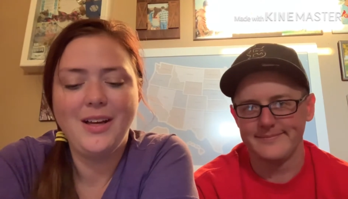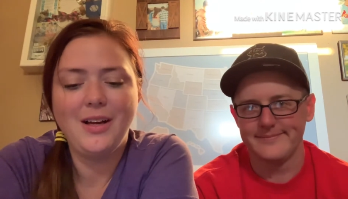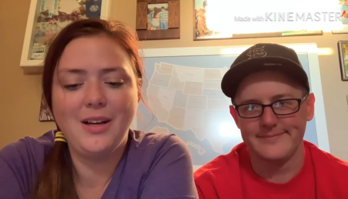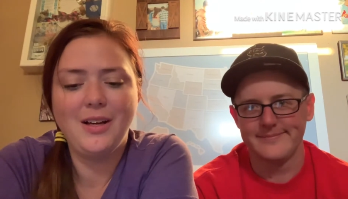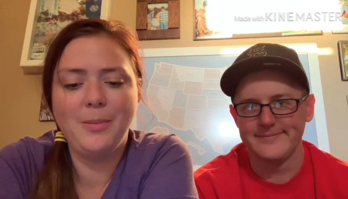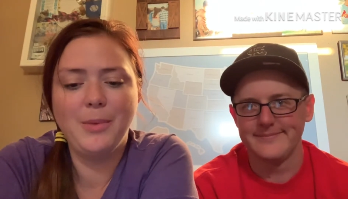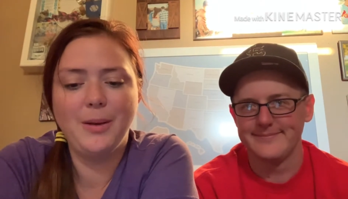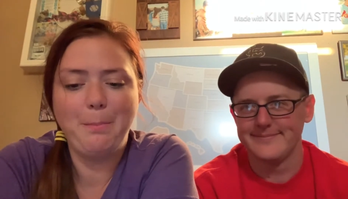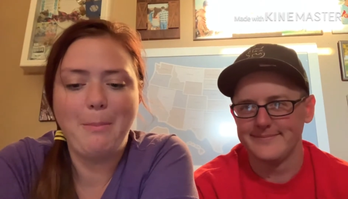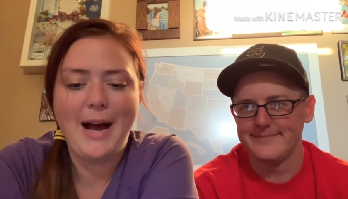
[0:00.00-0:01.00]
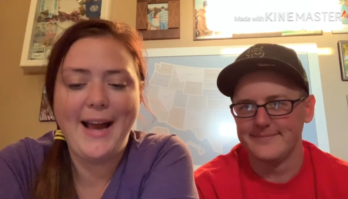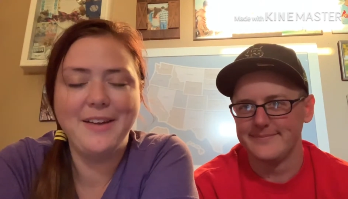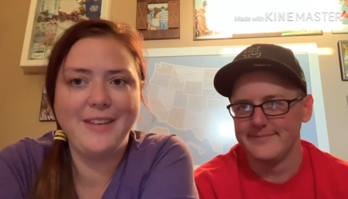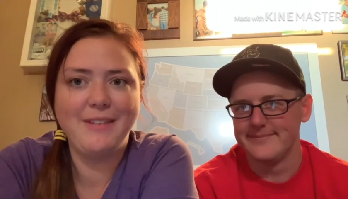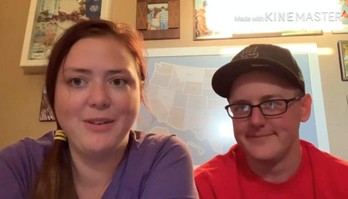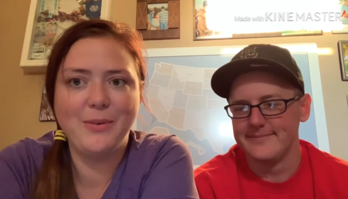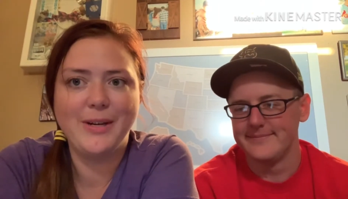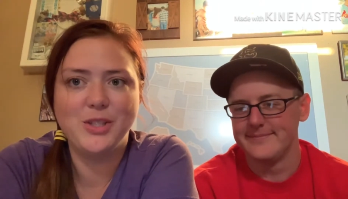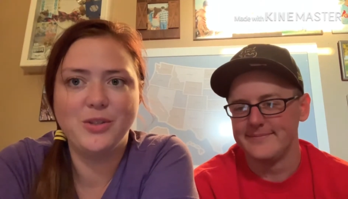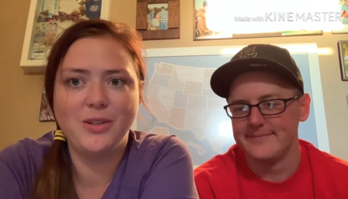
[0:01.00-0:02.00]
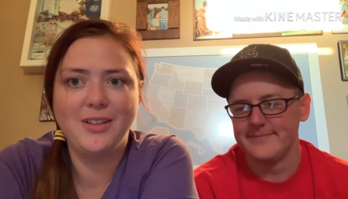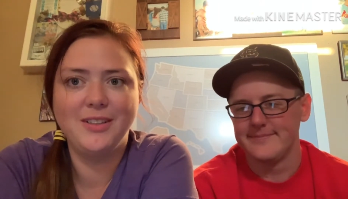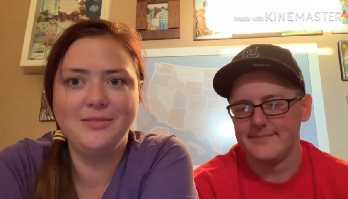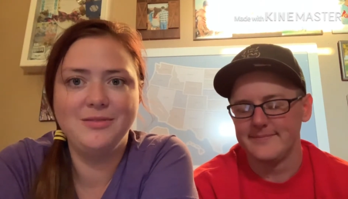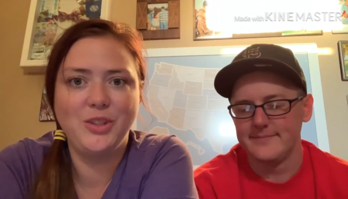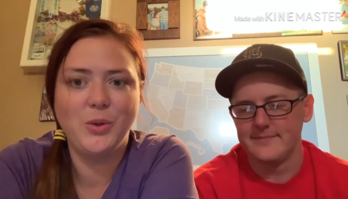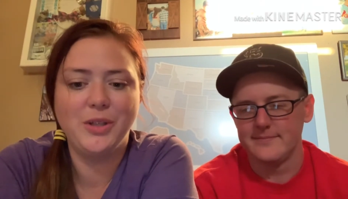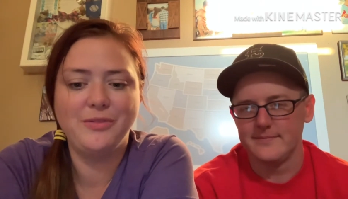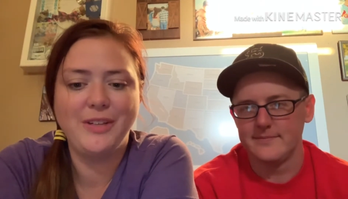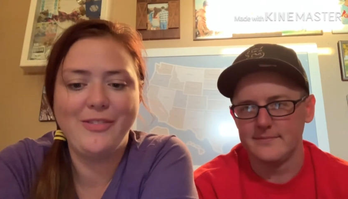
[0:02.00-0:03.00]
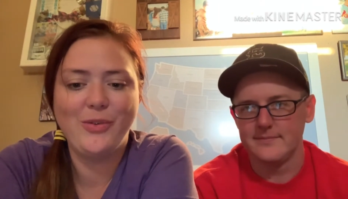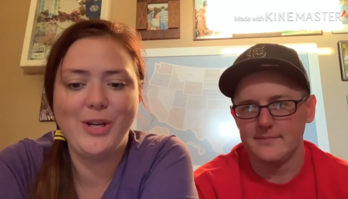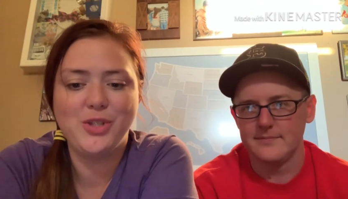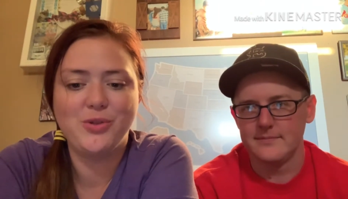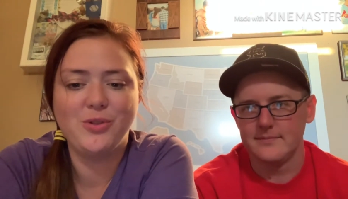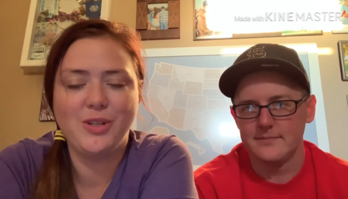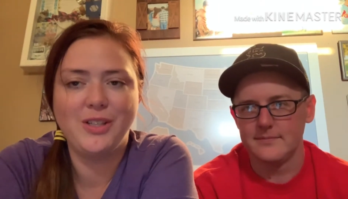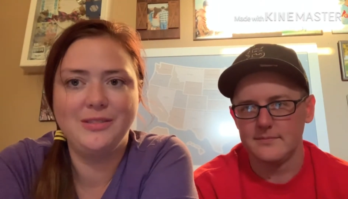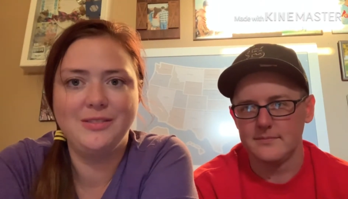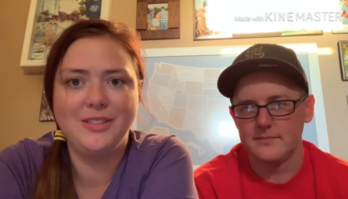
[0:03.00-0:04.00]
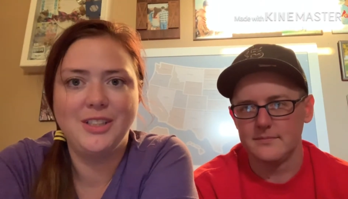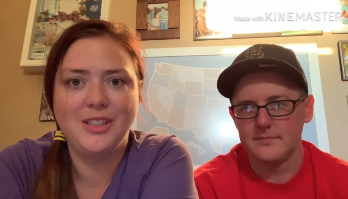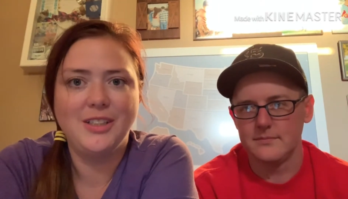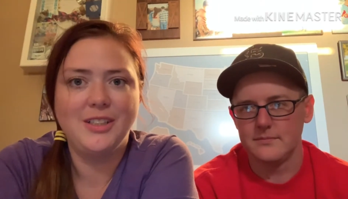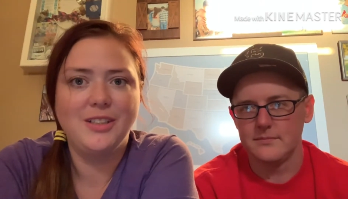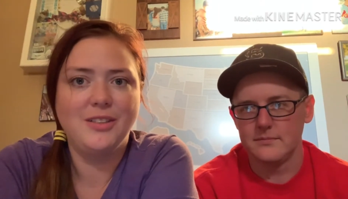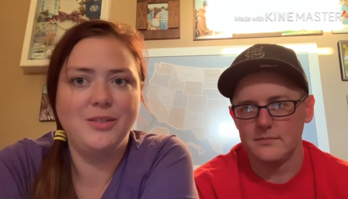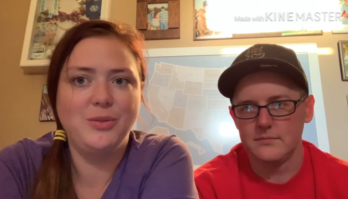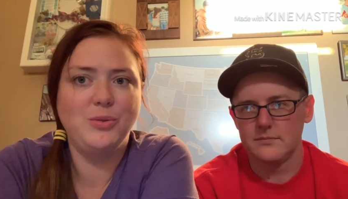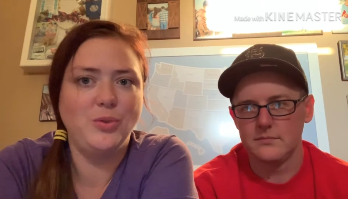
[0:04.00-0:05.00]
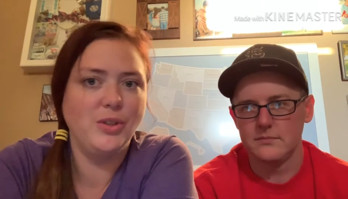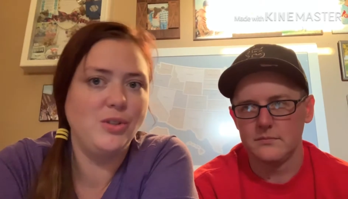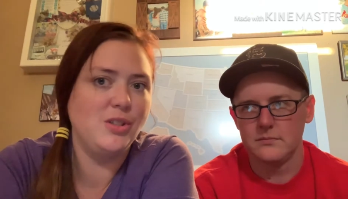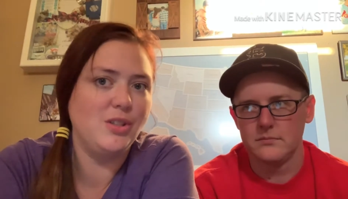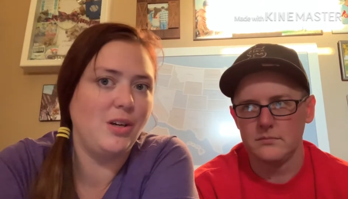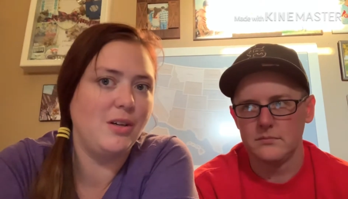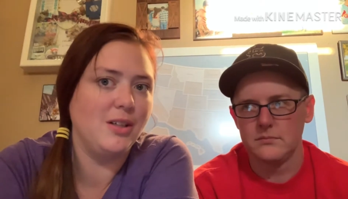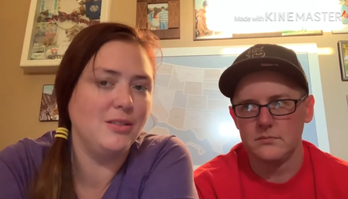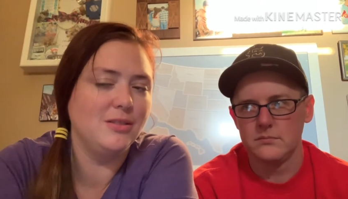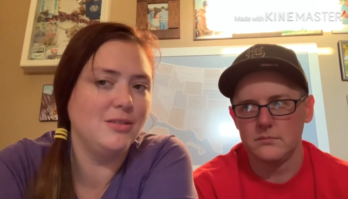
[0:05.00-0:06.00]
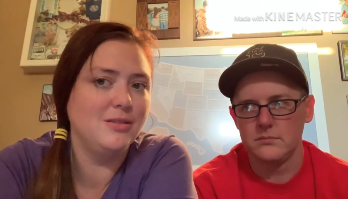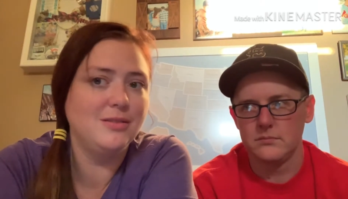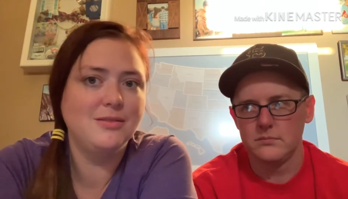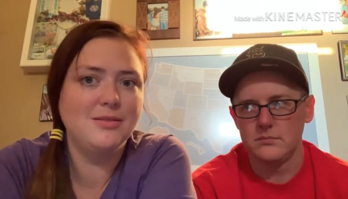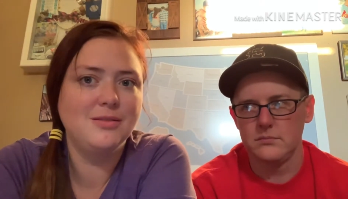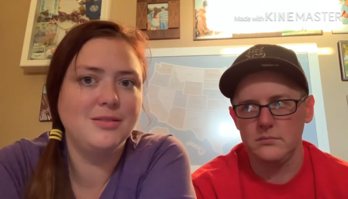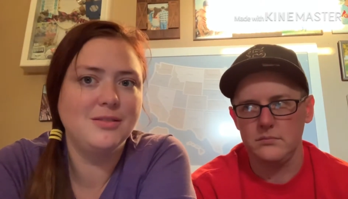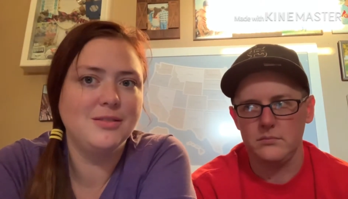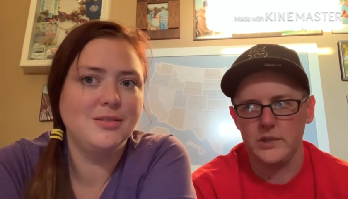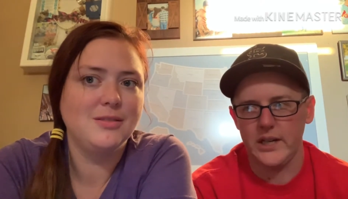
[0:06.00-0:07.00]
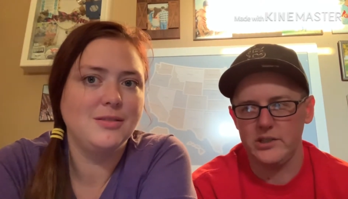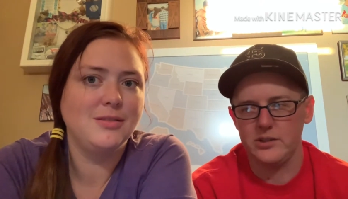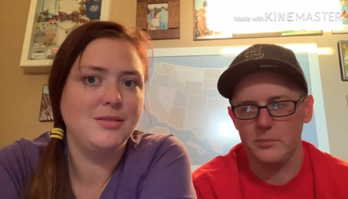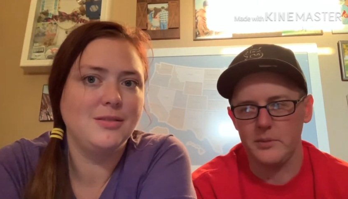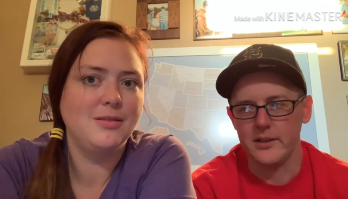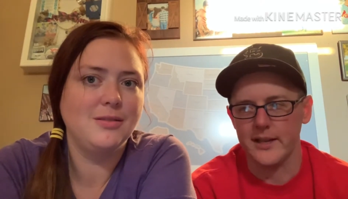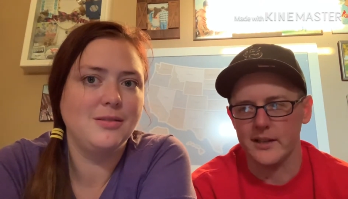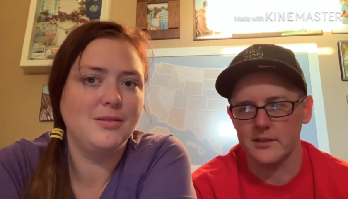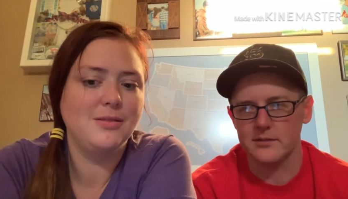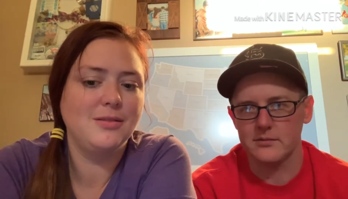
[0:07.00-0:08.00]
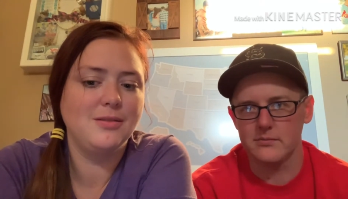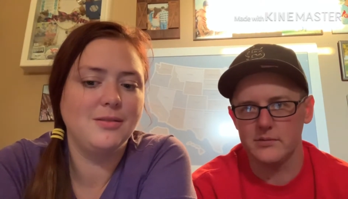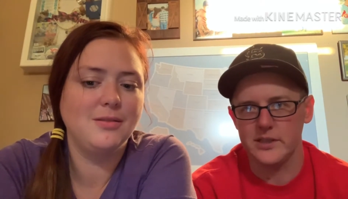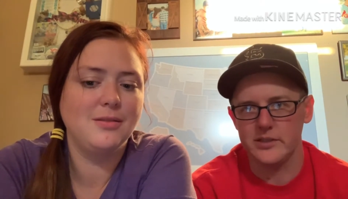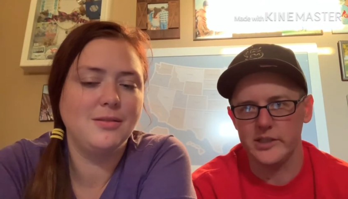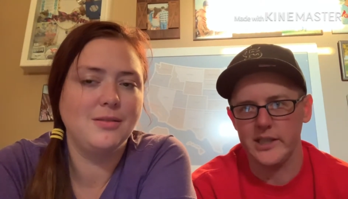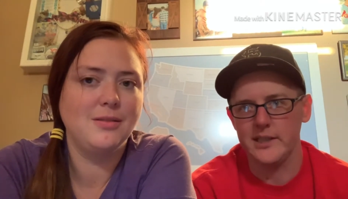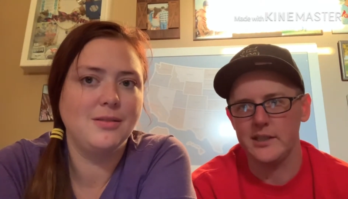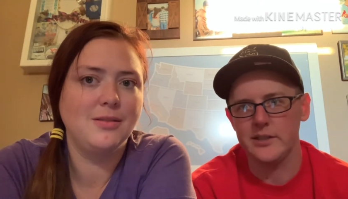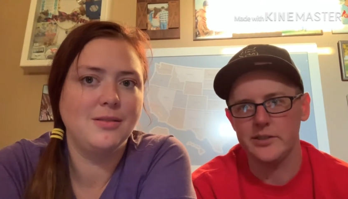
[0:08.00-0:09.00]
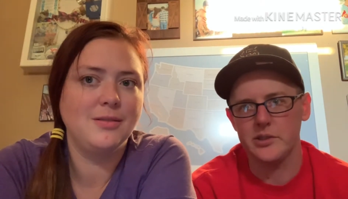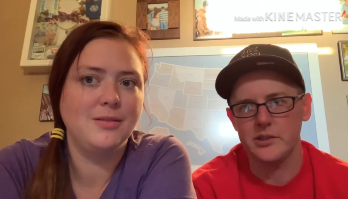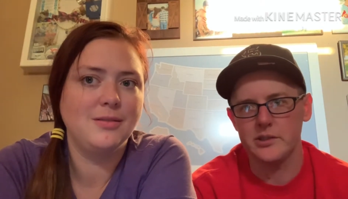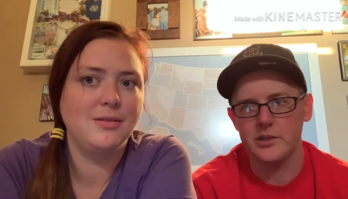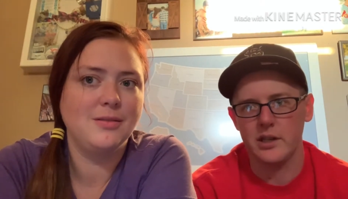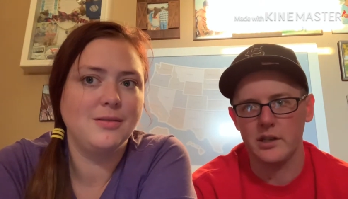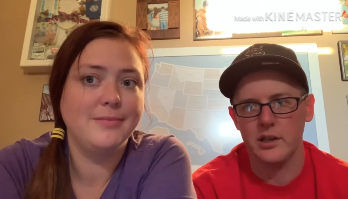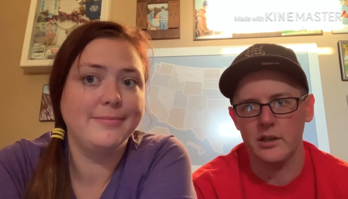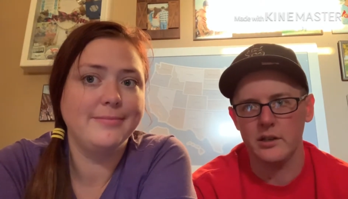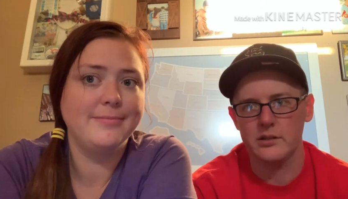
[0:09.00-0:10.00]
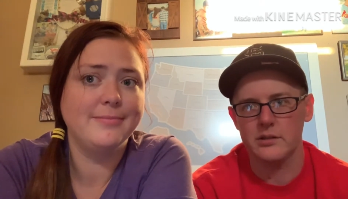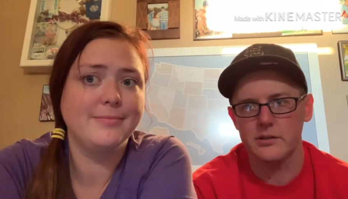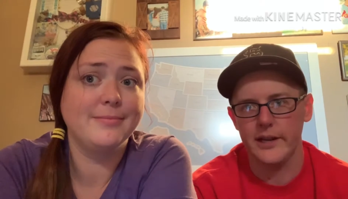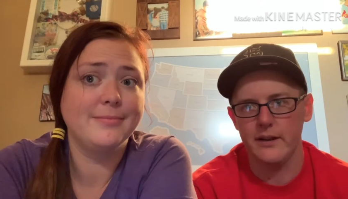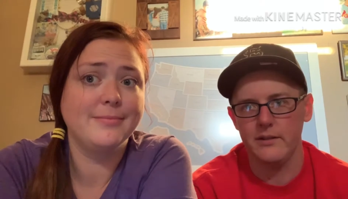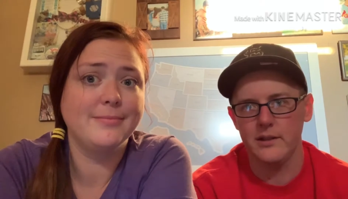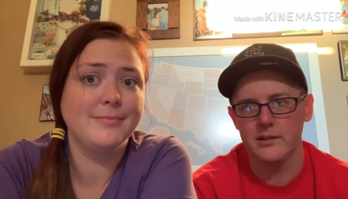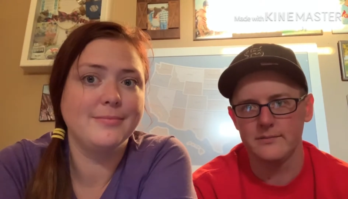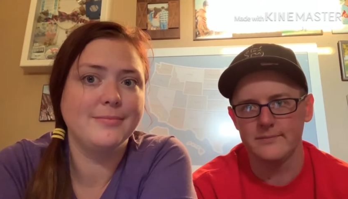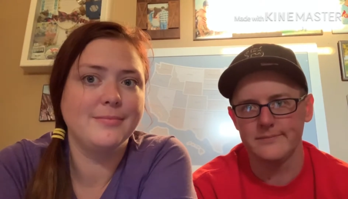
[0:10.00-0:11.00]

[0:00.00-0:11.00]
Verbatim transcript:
Speaker 1: Um, my favorite restaurant. Your favorite restaurant. Ooh,
Speaker 2: yours is hard. Yours would be like Sunzetti's or Johnny's Tavern.